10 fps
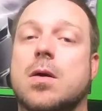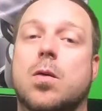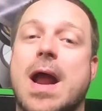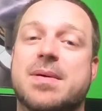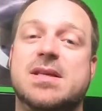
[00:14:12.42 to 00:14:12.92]

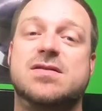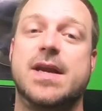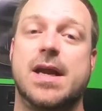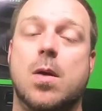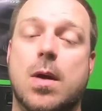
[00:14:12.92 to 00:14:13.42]
Wrapping this
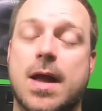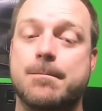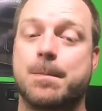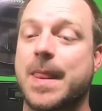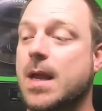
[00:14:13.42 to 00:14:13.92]
video
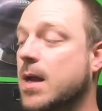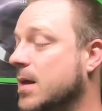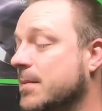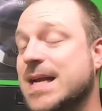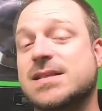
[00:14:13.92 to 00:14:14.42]
up.
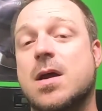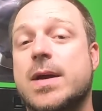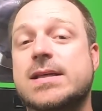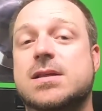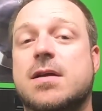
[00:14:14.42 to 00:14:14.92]
As
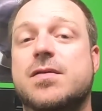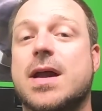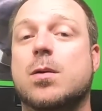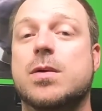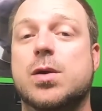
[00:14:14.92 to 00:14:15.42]
always, if you
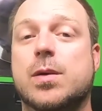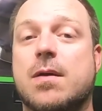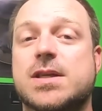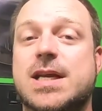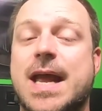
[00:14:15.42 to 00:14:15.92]
like what we're doing
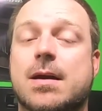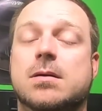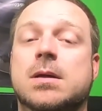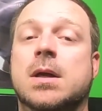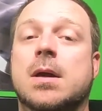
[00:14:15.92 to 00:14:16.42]
here on the
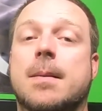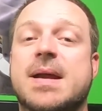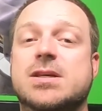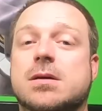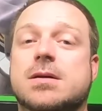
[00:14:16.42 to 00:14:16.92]
channel,
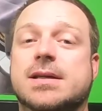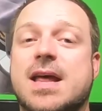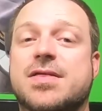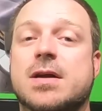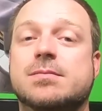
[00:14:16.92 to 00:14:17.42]
make sure and click
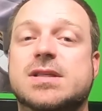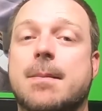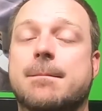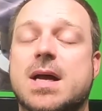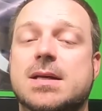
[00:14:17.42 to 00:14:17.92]
that thumbs
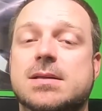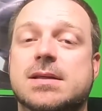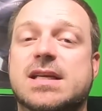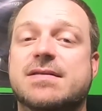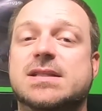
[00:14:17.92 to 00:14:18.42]
up button,
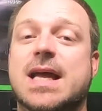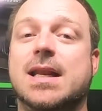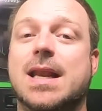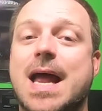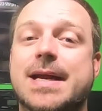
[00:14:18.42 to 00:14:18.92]
give us
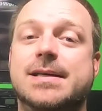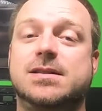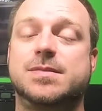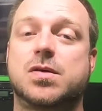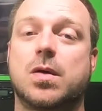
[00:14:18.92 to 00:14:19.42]
that like,
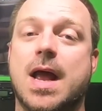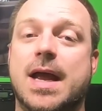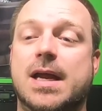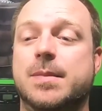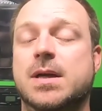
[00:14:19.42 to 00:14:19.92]

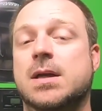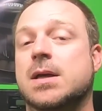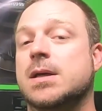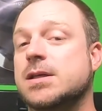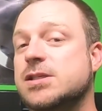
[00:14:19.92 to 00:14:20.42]
subscribe,
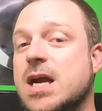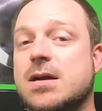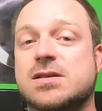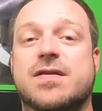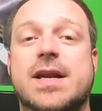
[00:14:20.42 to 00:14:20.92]

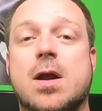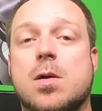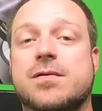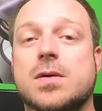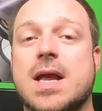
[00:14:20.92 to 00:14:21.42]
share this
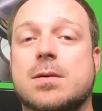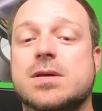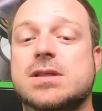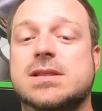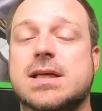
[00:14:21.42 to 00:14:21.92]
video if you like
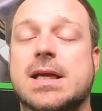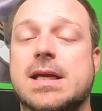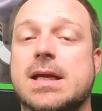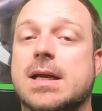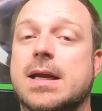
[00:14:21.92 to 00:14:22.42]
what you
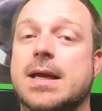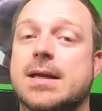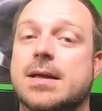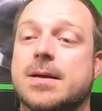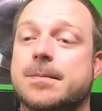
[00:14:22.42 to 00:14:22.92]
see,
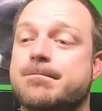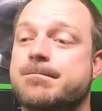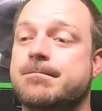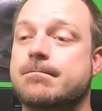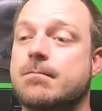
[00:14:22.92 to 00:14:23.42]
and I
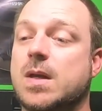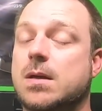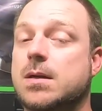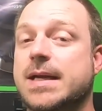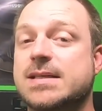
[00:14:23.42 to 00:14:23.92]

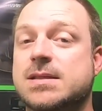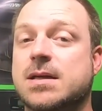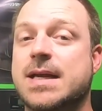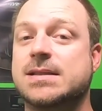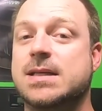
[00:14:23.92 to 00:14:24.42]
guess
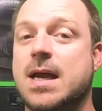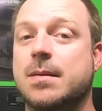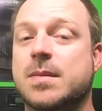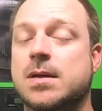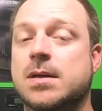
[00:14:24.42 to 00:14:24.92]
until next
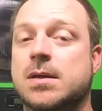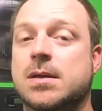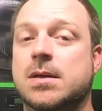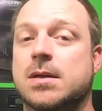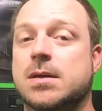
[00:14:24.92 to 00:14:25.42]
time,
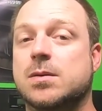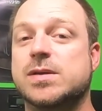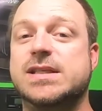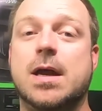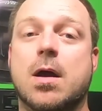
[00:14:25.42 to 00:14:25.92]

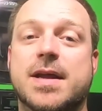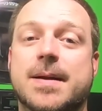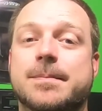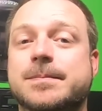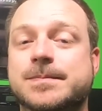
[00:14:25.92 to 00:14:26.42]
we'll see y'all then.